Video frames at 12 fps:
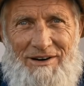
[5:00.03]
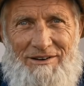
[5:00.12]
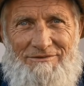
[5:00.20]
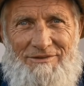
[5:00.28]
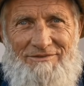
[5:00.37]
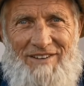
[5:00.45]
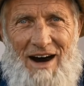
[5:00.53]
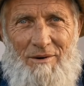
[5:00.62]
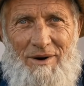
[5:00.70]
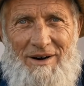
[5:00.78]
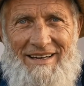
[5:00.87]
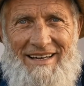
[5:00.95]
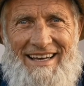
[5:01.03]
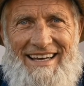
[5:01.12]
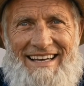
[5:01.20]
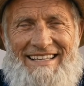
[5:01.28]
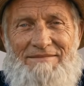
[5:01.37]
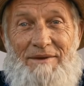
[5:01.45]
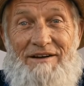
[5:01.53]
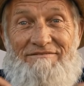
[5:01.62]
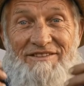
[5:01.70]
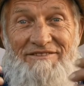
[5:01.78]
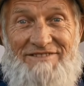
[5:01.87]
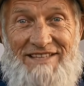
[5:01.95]
spreader if you've got one. It's
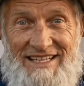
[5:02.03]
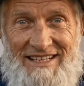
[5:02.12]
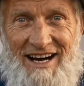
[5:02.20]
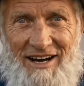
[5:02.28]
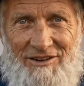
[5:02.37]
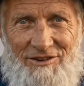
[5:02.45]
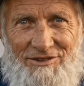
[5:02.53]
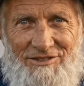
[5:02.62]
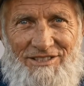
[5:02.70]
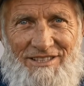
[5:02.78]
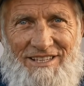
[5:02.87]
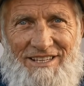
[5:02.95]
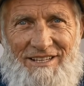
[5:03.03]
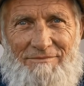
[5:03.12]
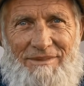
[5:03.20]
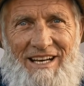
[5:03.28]
about $15